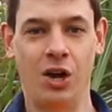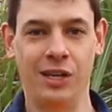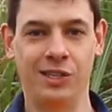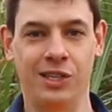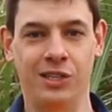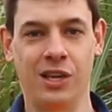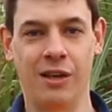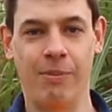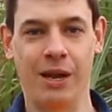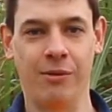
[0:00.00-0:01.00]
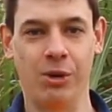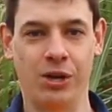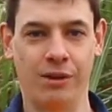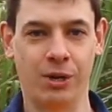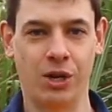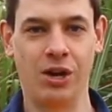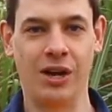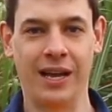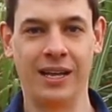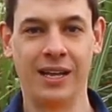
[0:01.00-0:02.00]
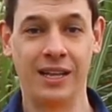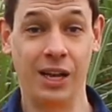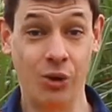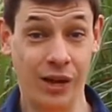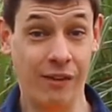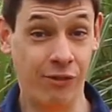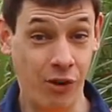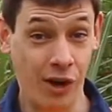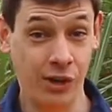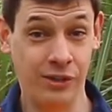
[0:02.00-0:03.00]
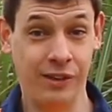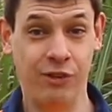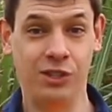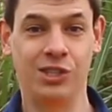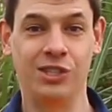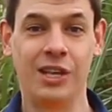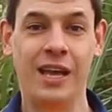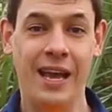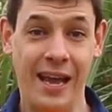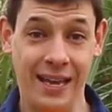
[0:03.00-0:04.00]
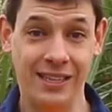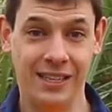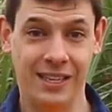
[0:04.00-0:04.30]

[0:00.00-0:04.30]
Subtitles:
ISIS, Bundaberg and Mackay. They're looking at varietal differences and